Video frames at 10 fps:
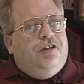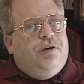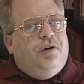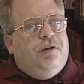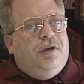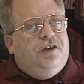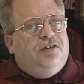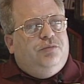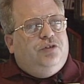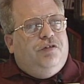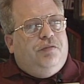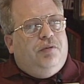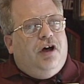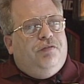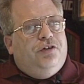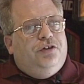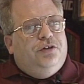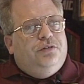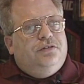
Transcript: They want to make some sort of a profit, too.